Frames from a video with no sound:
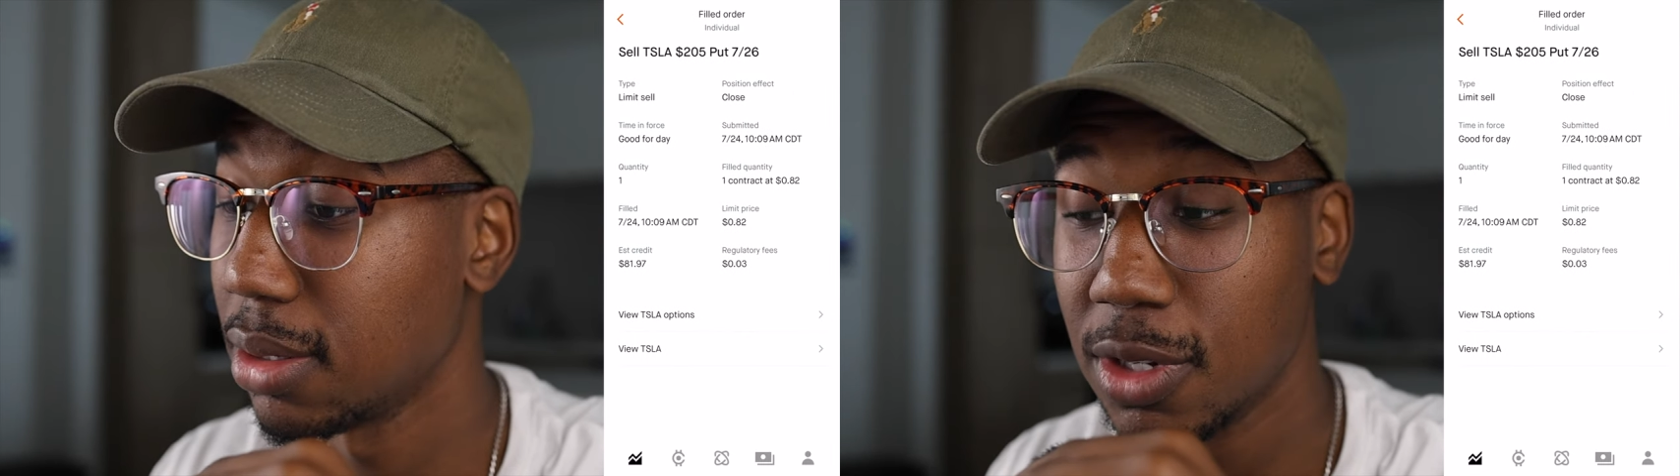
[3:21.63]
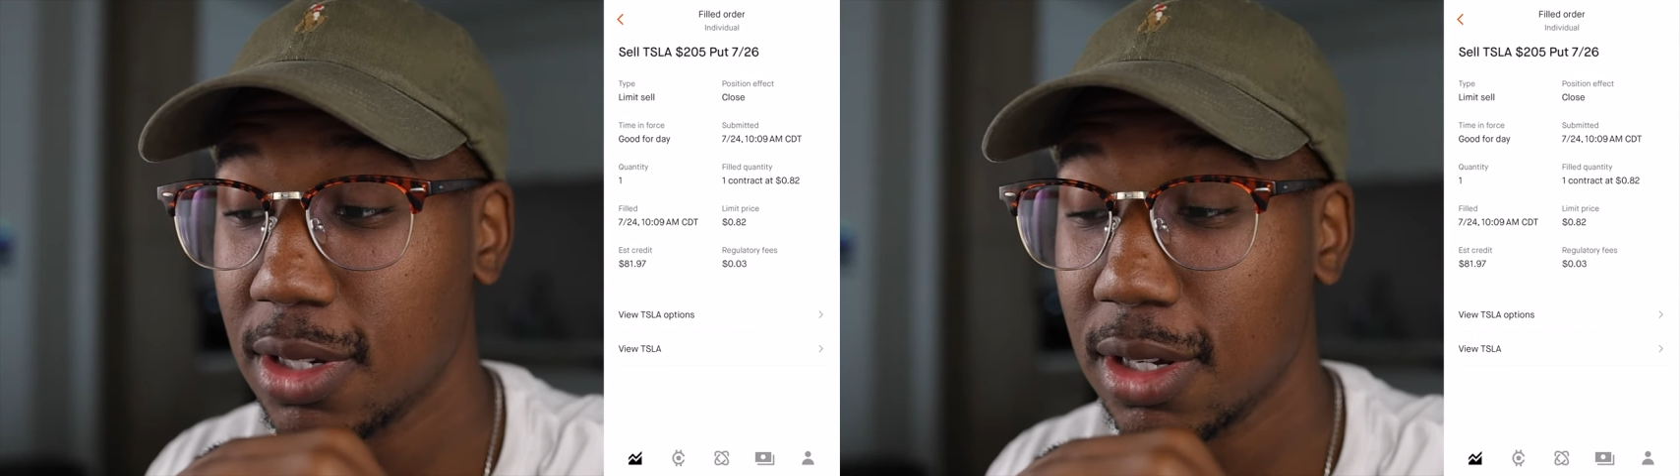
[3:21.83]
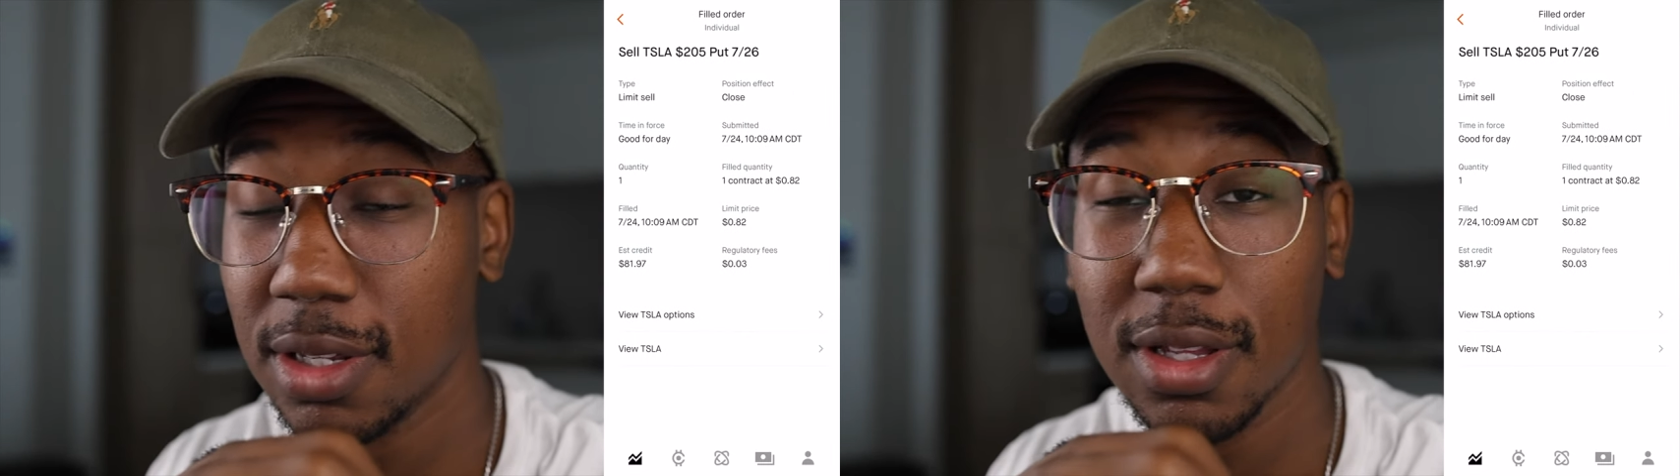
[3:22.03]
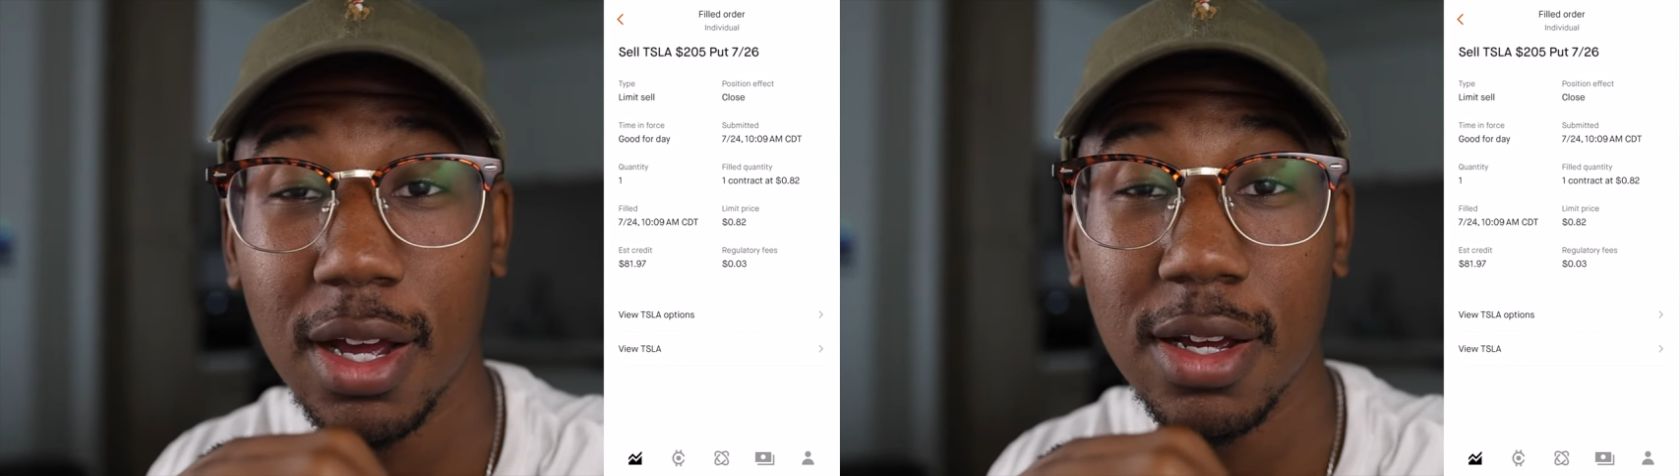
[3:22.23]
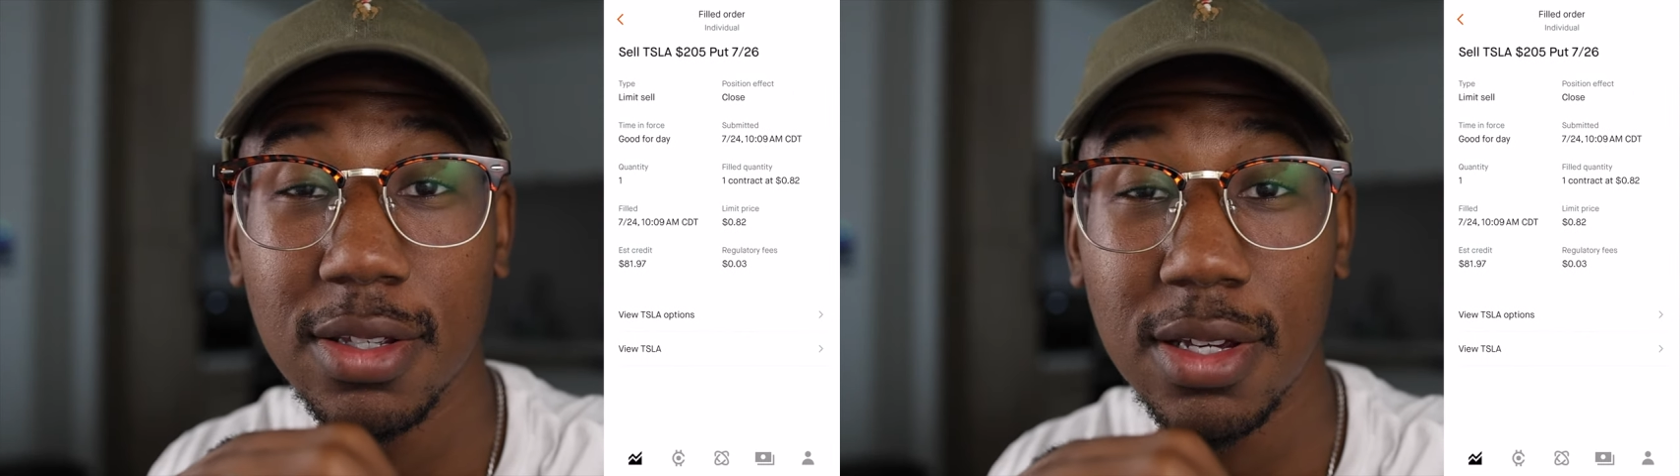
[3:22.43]
Once again, the
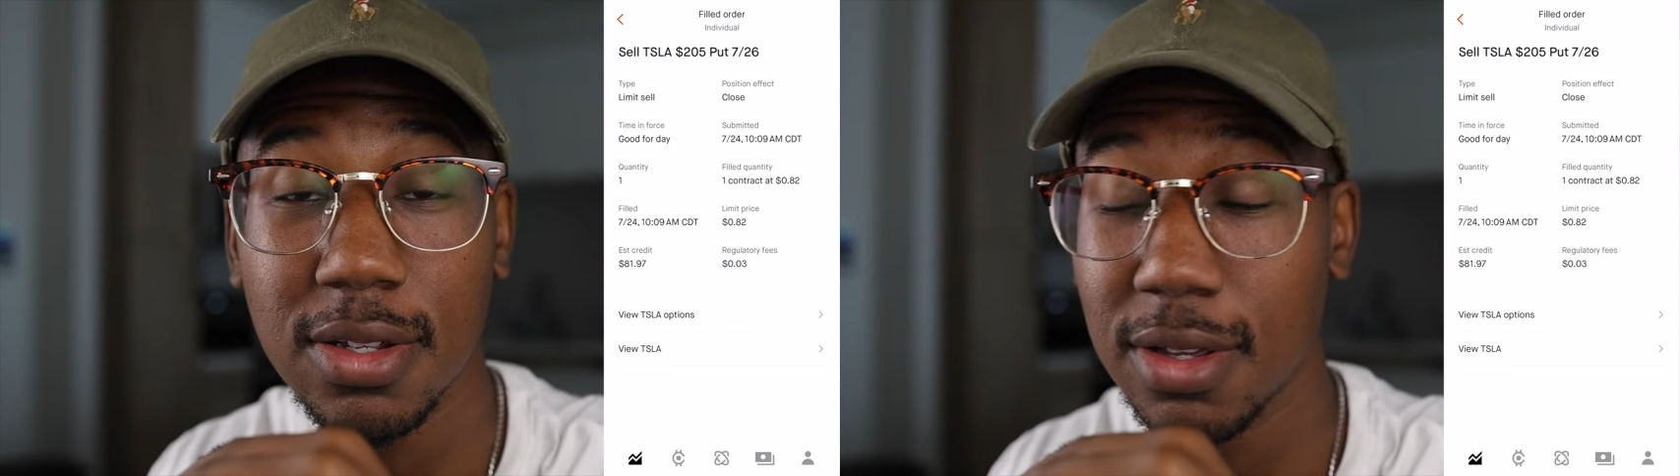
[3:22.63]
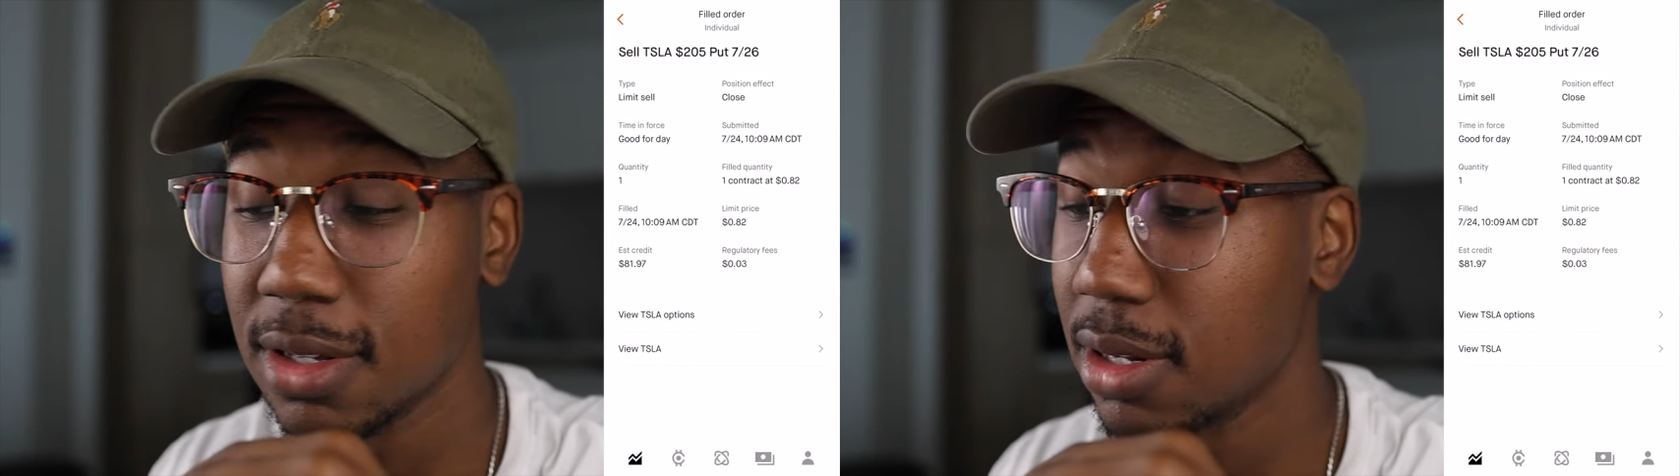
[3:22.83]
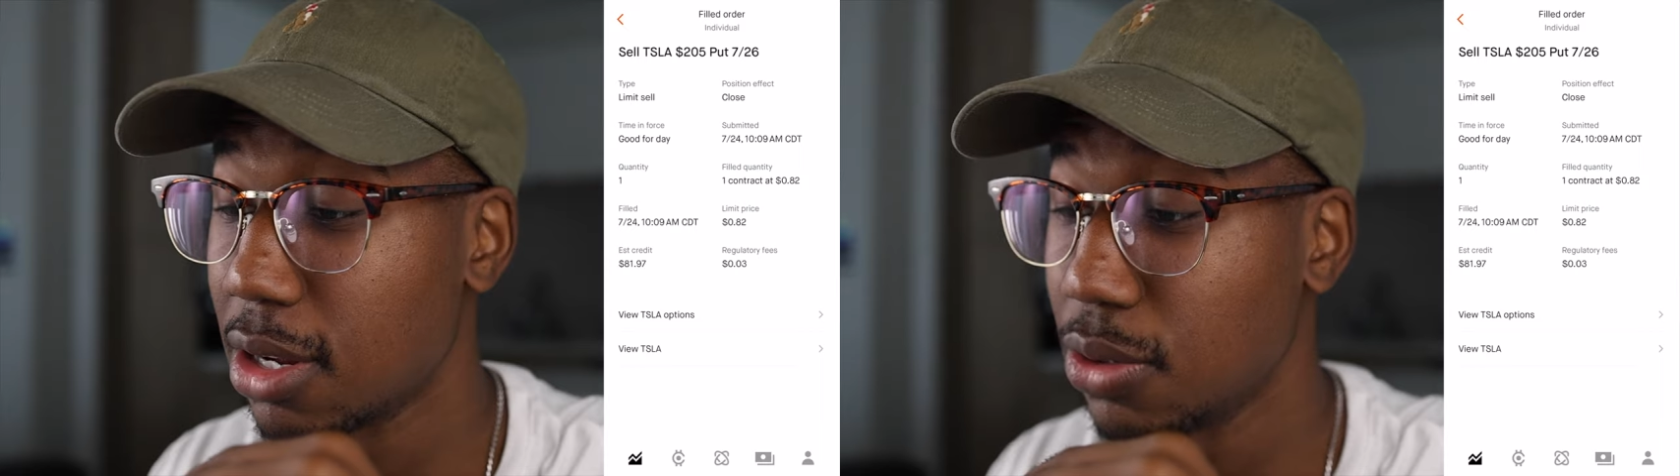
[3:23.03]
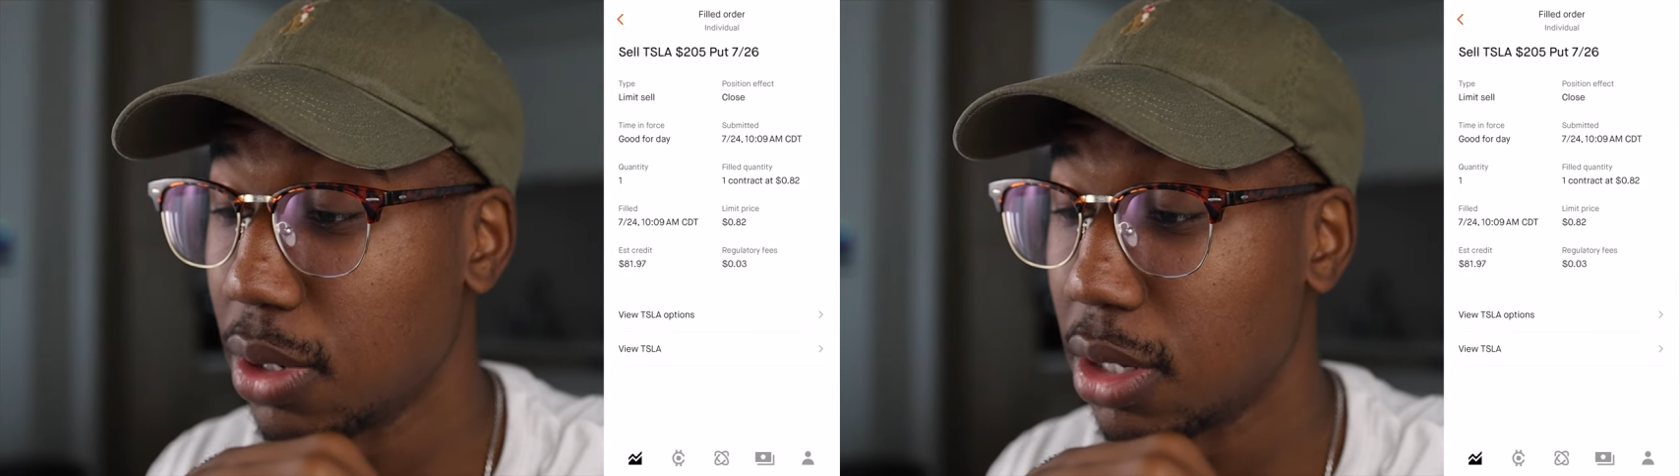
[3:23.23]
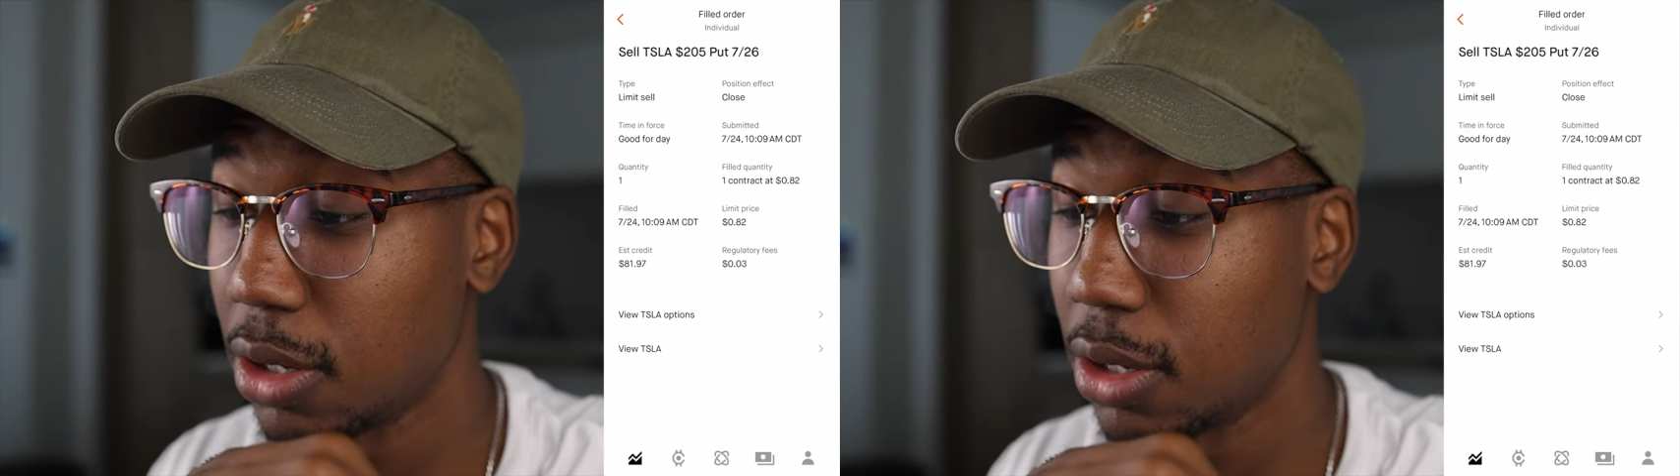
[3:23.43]
highest I saw this contract